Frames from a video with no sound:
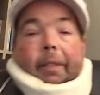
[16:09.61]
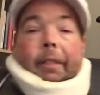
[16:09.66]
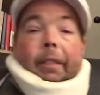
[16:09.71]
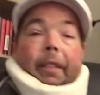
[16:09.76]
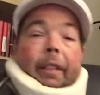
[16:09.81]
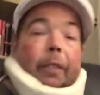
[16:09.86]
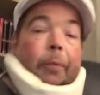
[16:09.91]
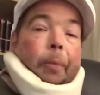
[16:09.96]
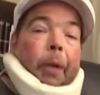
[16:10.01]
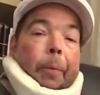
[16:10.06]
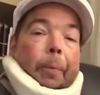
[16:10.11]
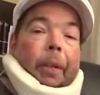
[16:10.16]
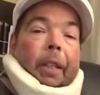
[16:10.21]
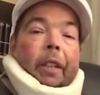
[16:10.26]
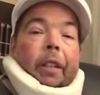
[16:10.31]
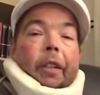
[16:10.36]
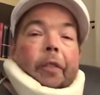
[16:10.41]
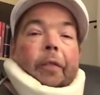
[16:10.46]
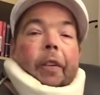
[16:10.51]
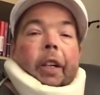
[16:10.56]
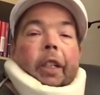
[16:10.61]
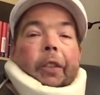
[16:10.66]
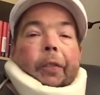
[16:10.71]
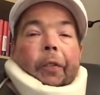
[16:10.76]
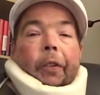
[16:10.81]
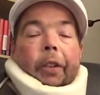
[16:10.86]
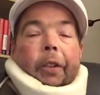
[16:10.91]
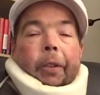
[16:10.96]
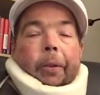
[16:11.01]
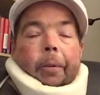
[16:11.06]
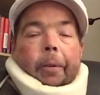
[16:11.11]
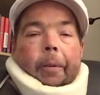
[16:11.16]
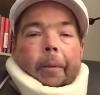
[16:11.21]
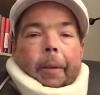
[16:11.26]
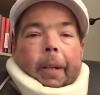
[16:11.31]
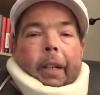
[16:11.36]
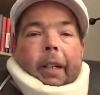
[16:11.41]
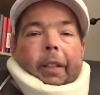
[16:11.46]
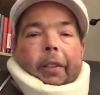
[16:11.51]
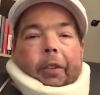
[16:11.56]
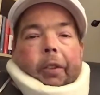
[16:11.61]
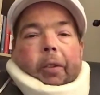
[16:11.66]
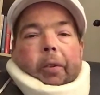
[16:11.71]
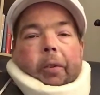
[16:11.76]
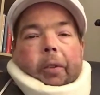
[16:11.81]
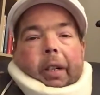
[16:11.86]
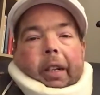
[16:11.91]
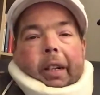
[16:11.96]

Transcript: this might be the device for you. So